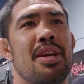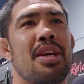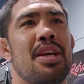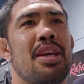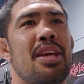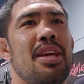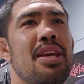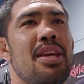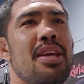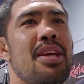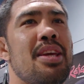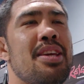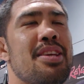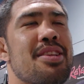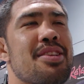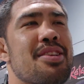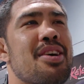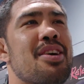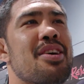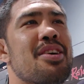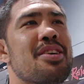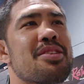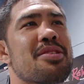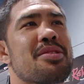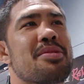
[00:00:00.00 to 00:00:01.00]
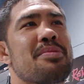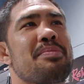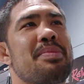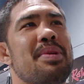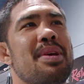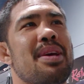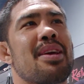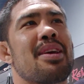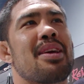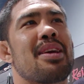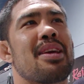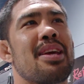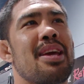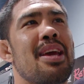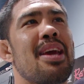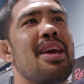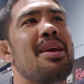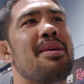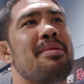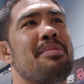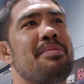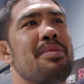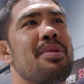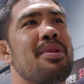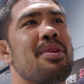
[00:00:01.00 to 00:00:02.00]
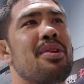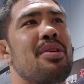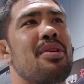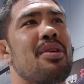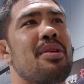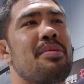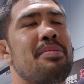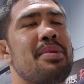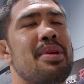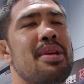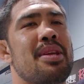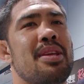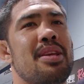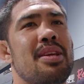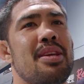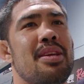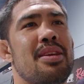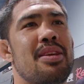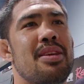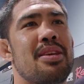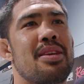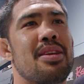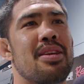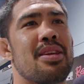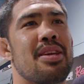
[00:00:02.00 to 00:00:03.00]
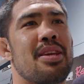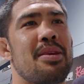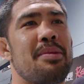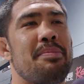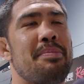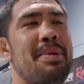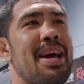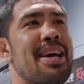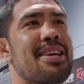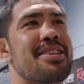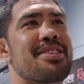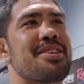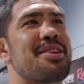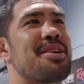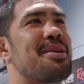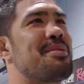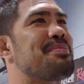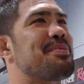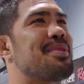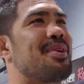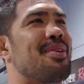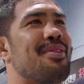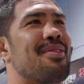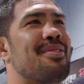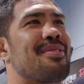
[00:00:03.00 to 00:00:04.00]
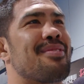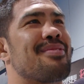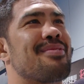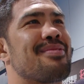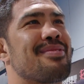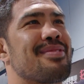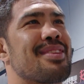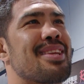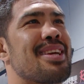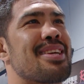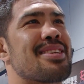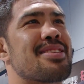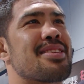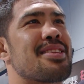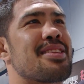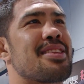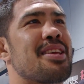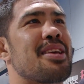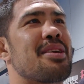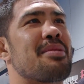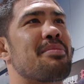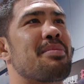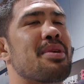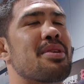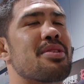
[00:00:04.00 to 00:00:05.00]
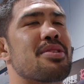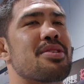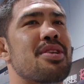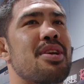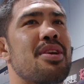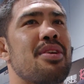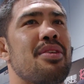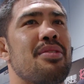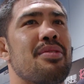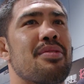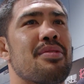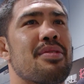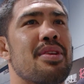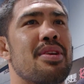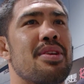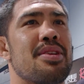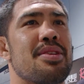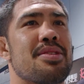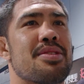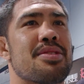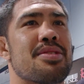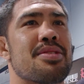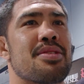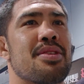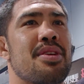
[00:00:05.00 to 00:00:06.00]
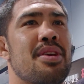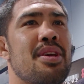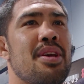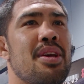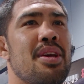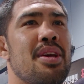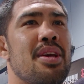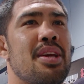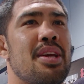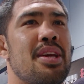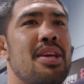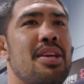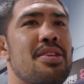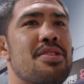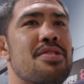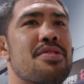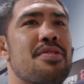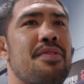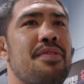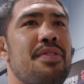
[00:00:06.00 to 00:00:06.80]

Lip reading: He talks a big game, he backs it up though. That's the thing about Chael, is he's a